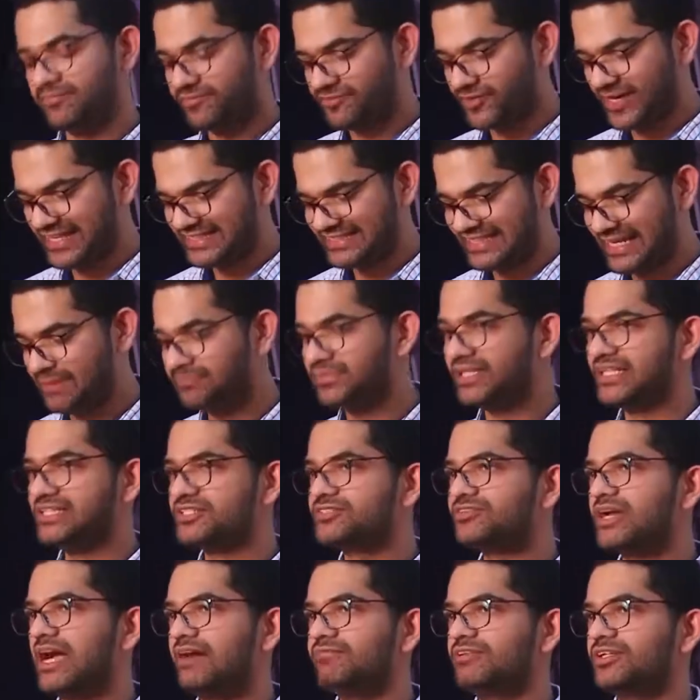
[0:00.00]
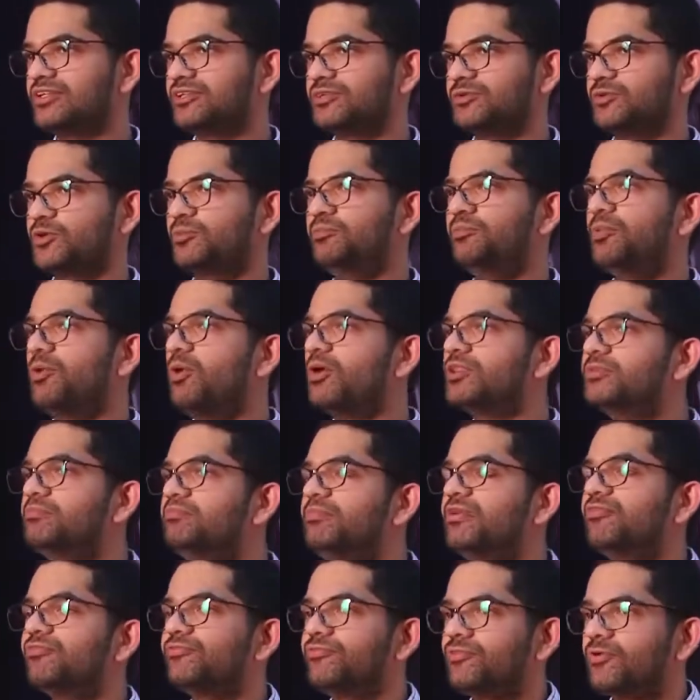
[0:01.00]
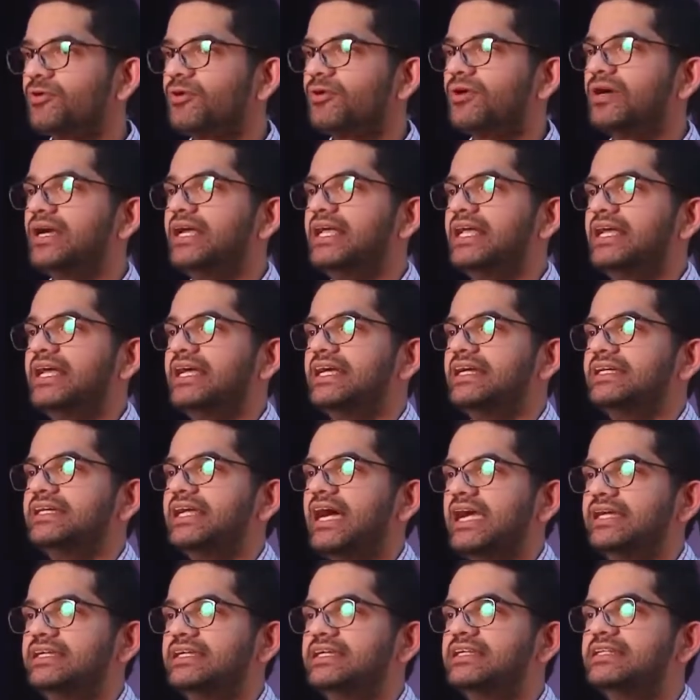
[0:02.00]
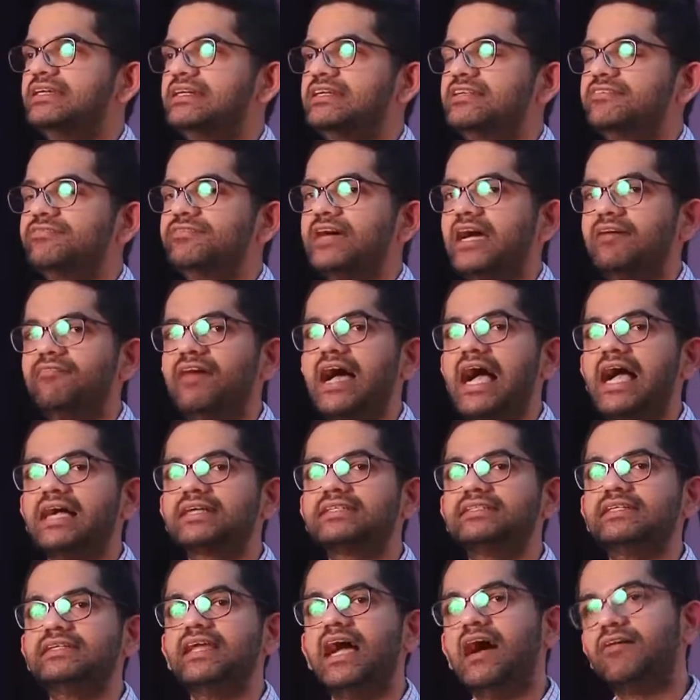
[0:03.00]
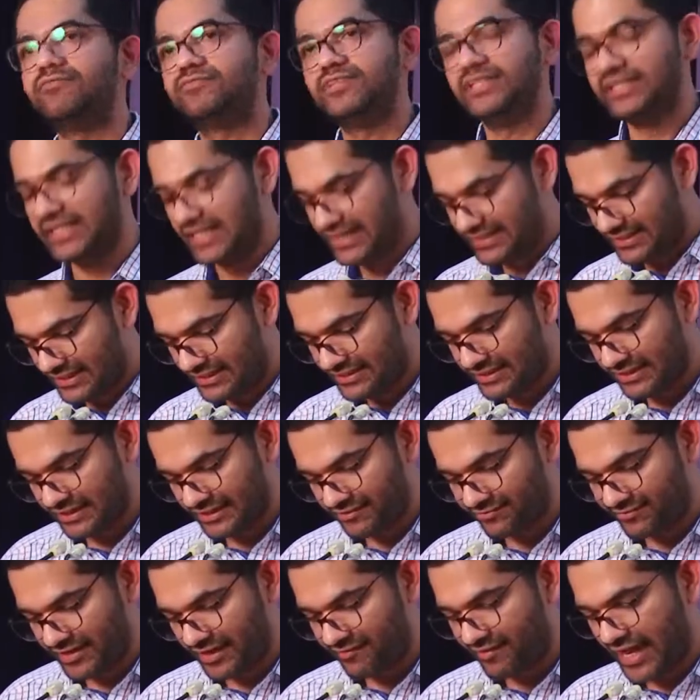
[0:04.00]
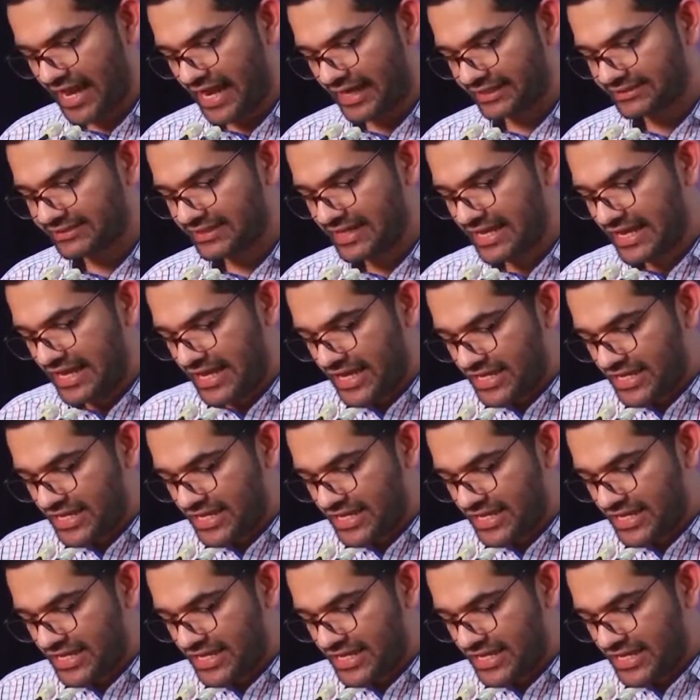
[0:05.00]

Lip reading: for example, in Travancore, both before 1935 Act and after 1935 Act.